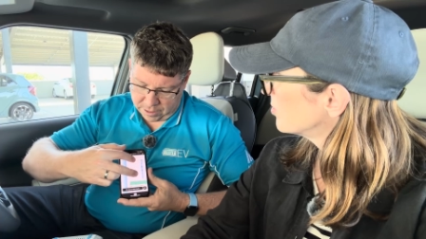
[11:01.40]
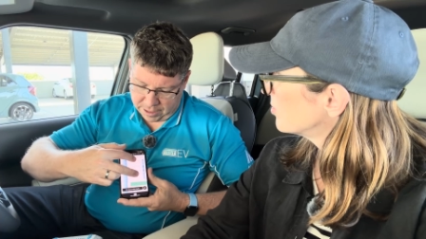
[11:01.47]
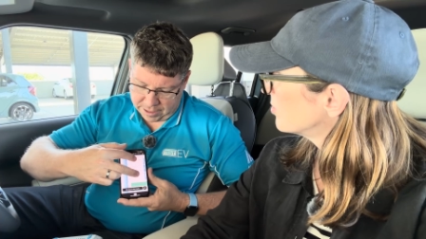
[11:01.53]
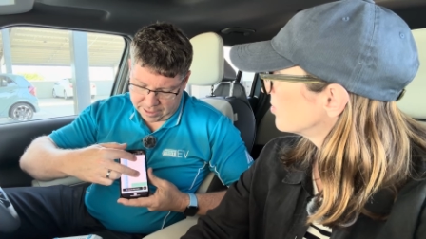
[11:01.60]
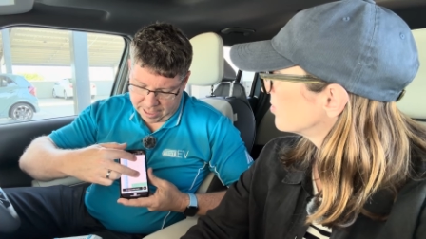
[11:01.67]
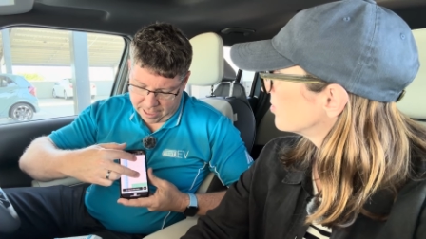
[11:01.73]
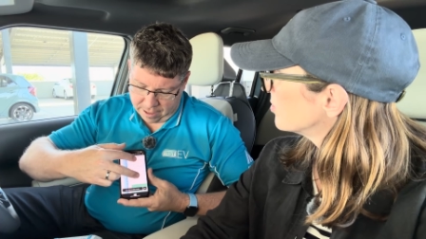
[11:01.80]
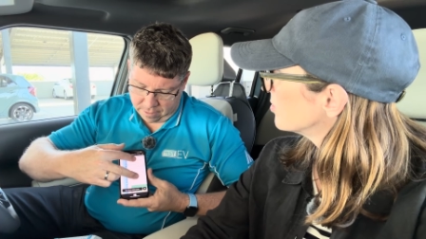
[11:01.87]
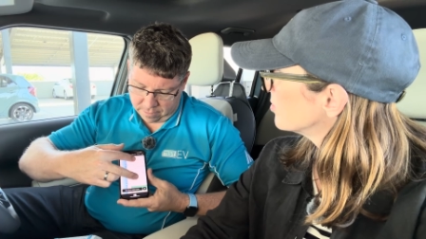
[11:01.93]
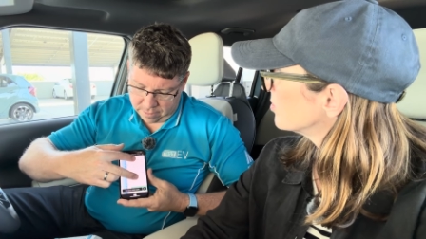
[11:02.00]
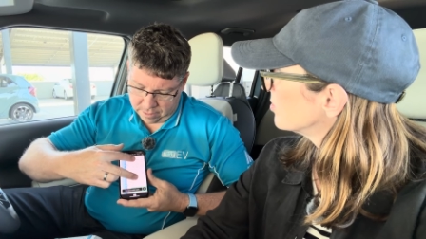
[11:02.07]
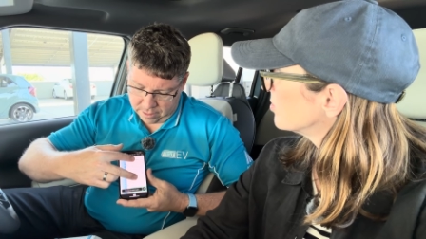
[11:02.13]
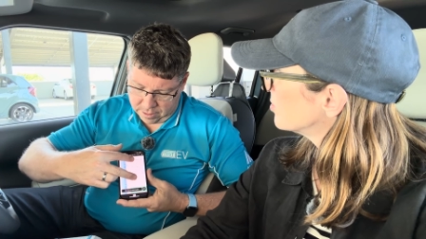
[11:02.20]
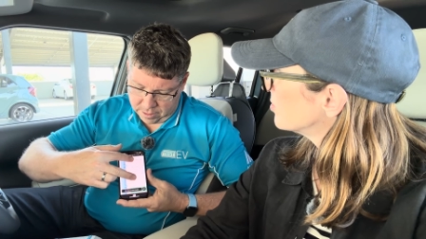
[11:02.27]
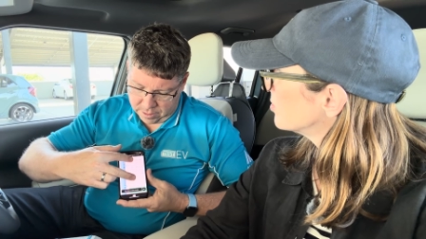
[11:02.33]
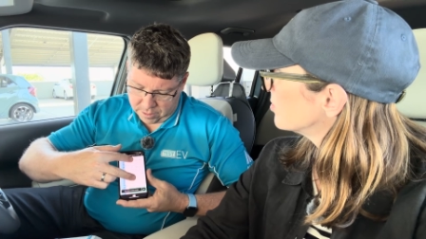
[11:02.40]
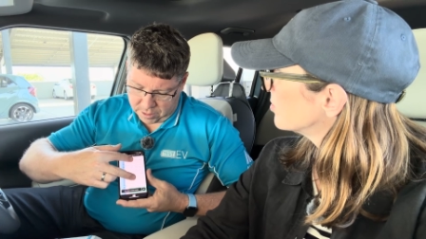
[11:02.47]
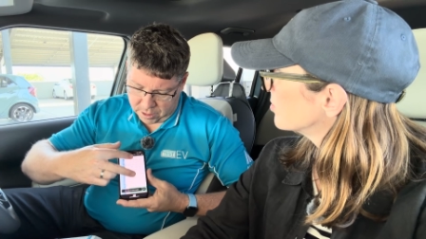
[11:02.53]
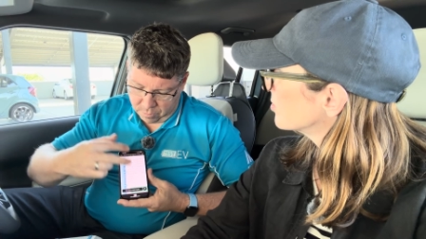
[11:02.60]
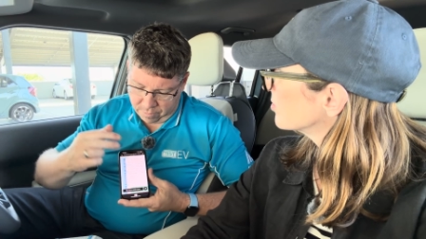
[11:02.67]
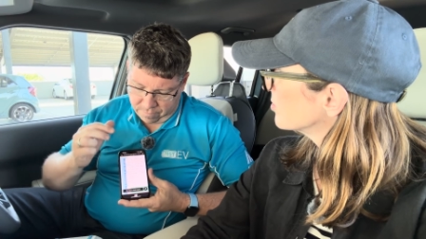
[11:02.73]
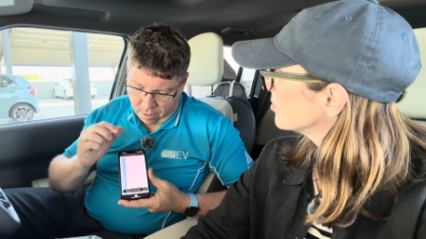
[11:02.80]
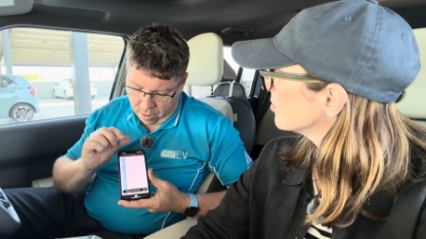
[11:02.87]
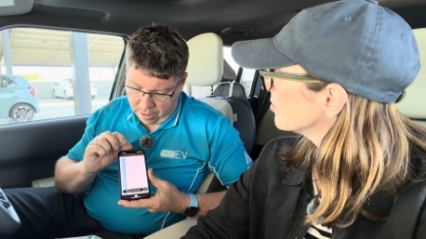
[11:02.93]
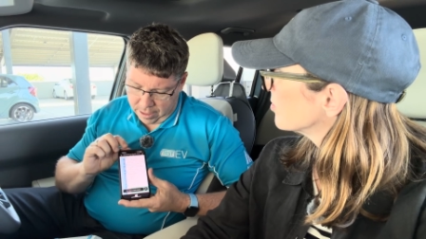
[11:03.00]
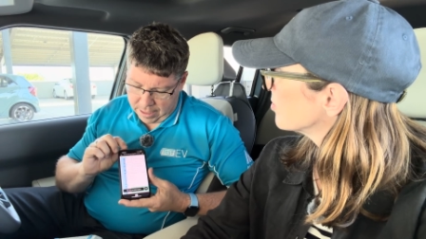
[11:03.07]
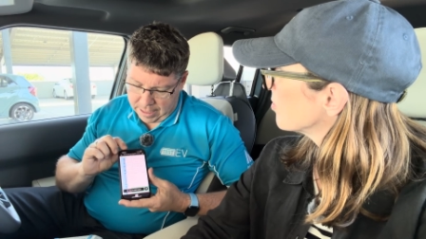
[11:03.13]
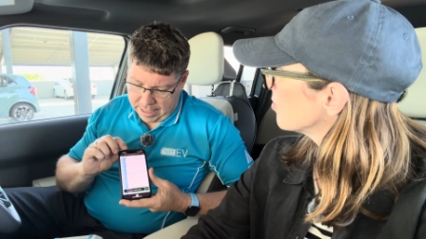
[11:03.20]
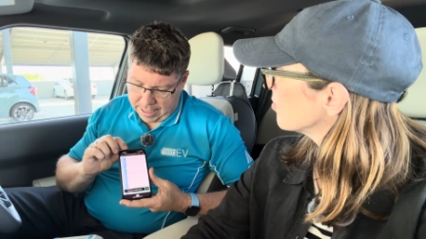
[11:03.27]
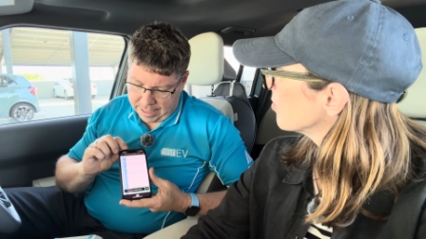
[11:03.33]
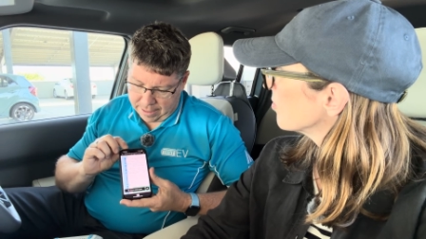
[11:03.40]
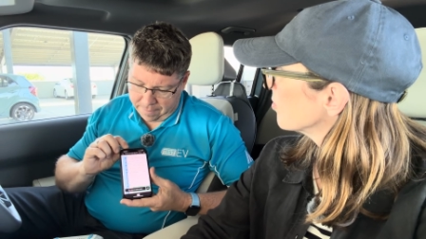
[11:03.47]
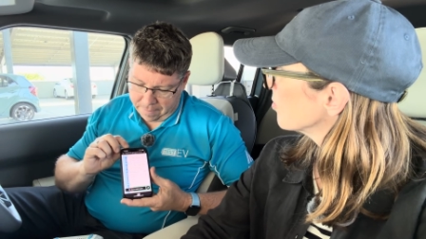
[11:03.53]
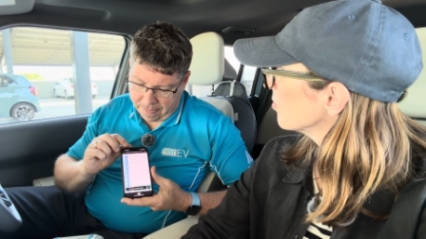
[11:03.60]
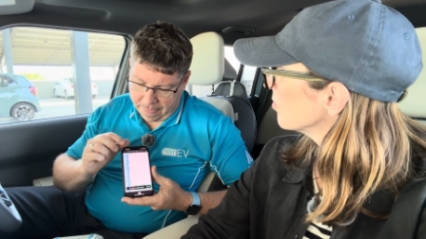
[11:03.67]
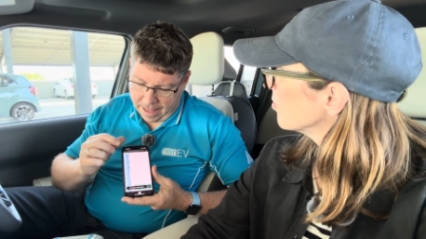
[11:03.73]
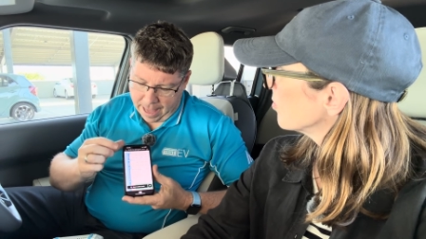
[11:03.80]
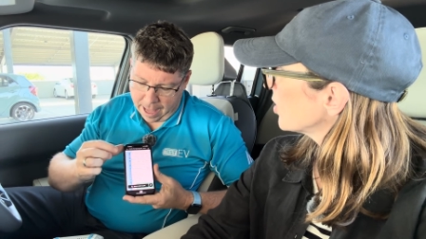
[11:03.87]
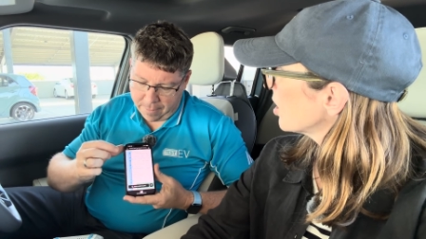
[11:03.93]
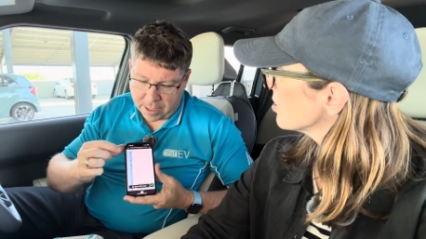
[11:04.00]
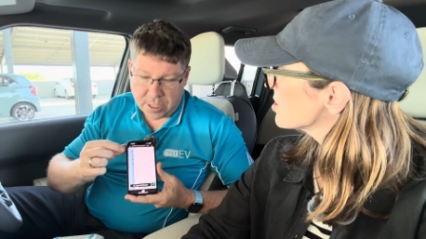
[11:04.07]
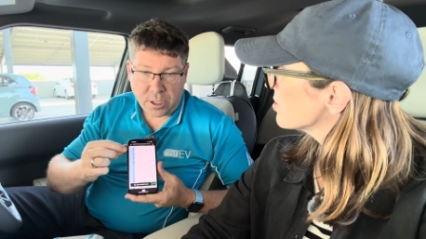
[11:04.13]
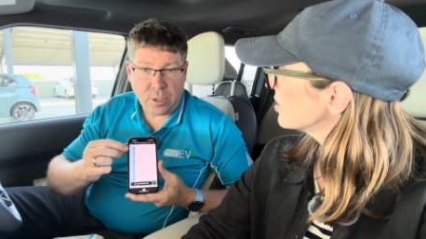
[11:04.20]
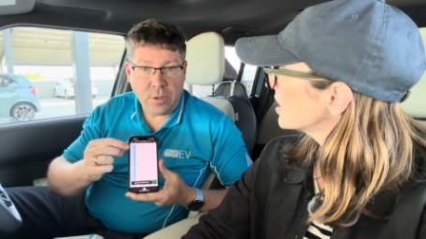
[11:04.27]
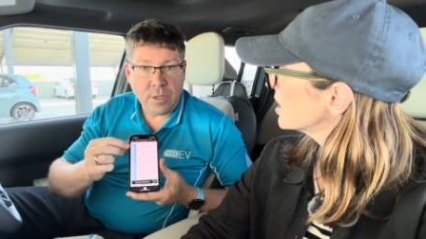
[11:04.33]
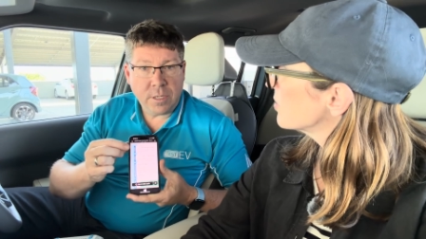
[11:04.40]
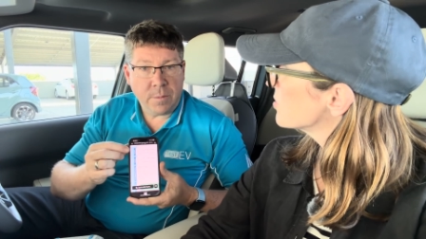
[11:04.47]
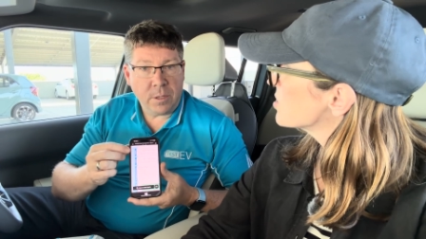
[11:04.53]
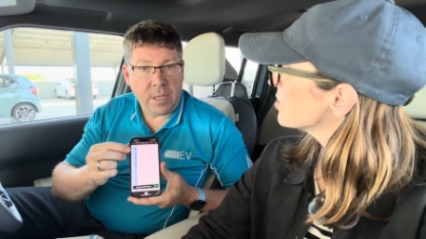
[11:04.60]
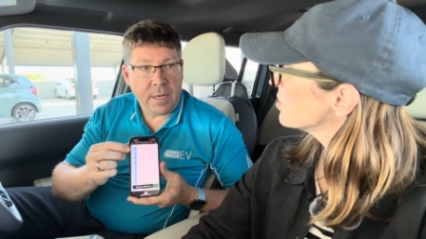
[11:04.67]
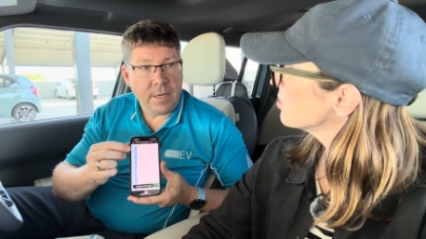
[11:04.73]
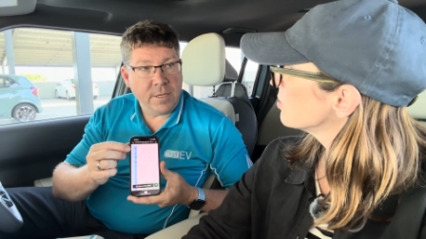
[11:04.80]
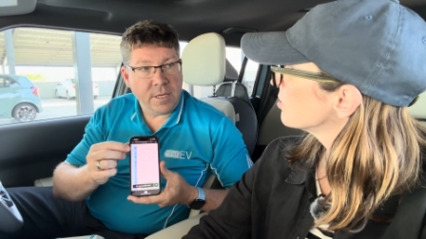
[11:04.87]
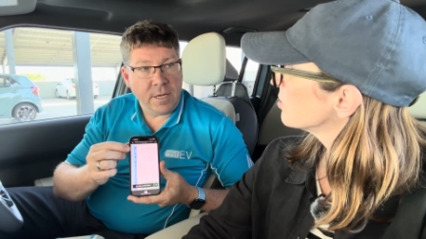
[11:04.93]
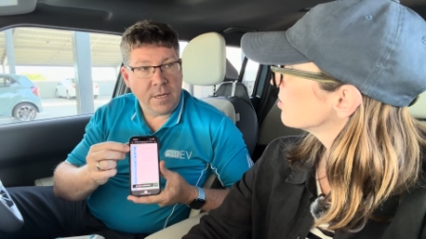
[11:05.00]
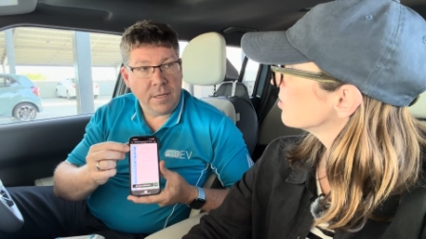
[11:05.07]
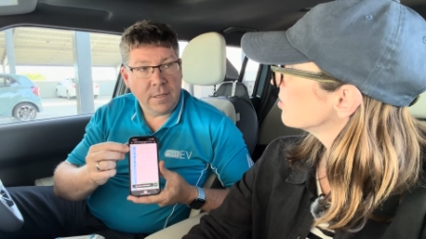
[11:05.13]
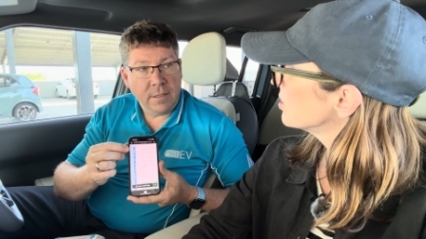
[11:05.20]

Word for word: detail. So we've got um, how much usable energy.